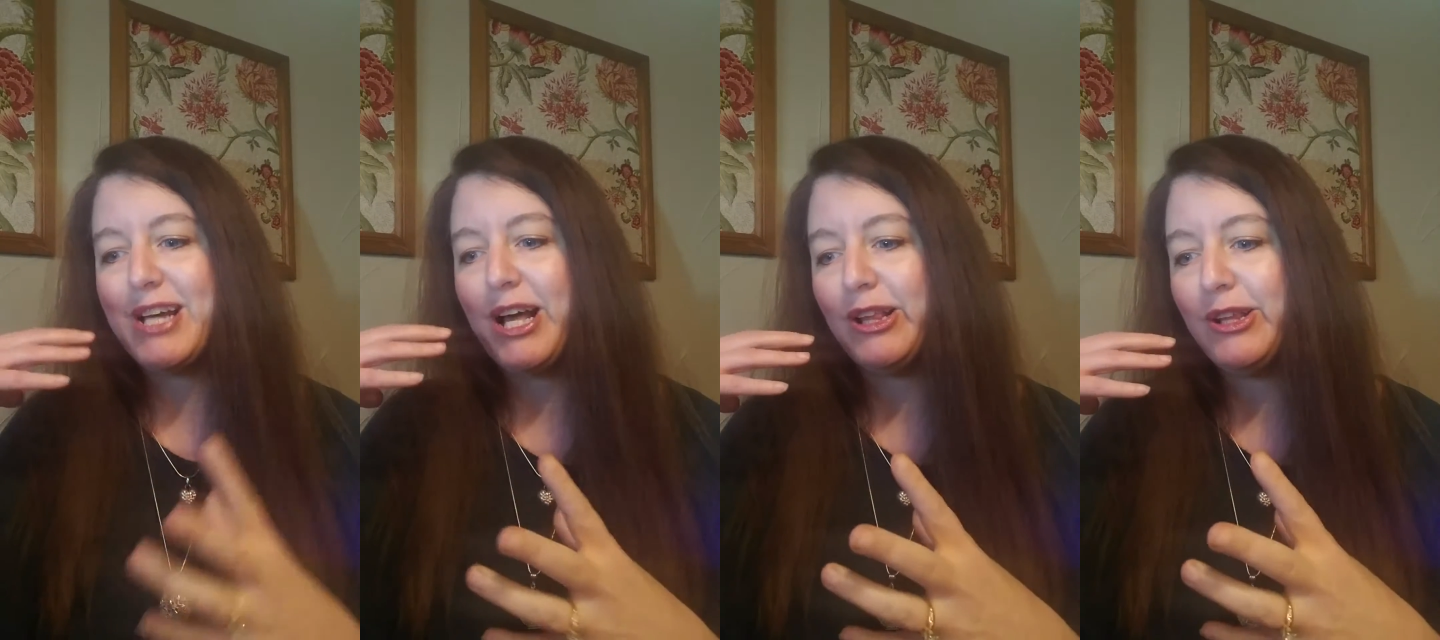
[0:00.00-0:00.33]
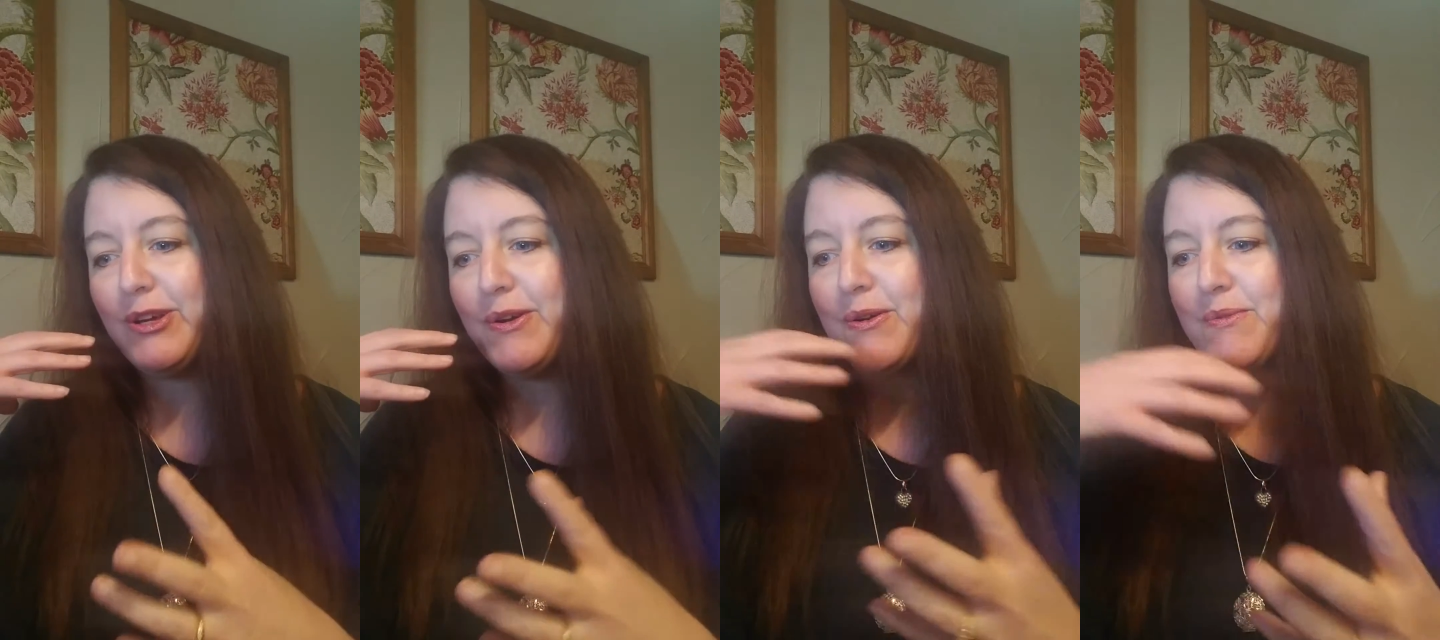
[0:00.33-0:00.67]

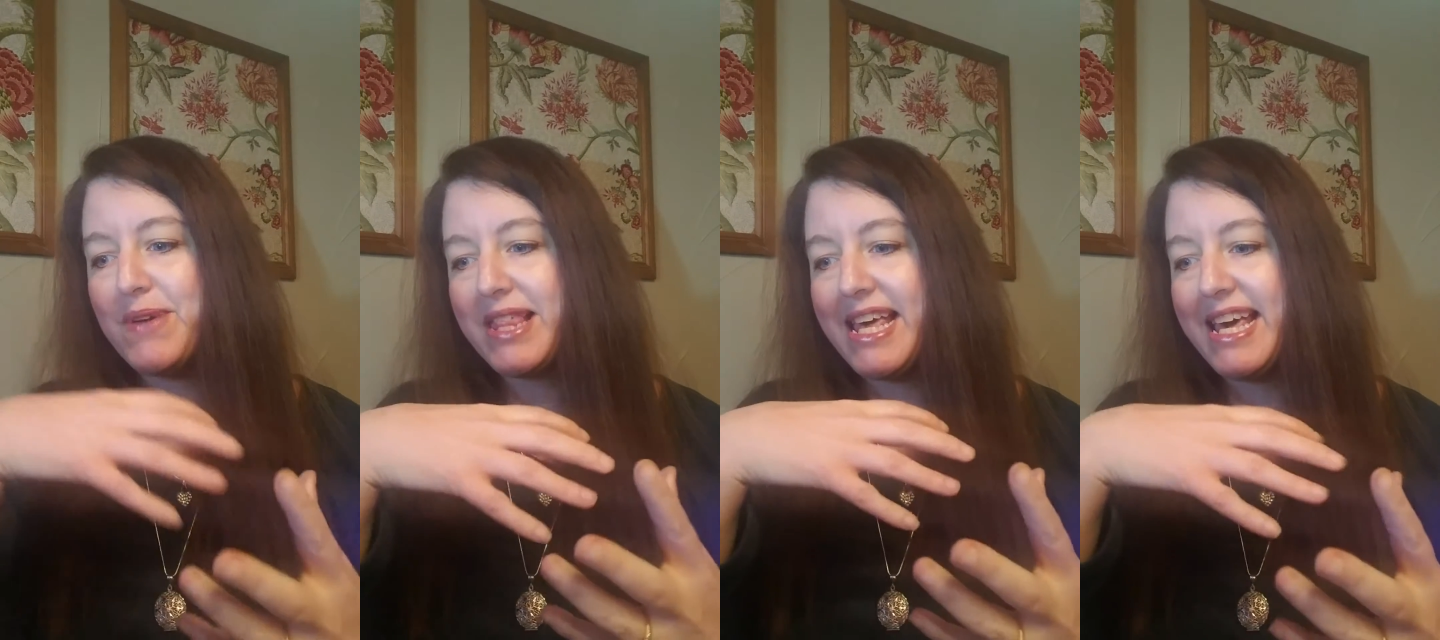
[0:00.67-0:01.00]
dilute with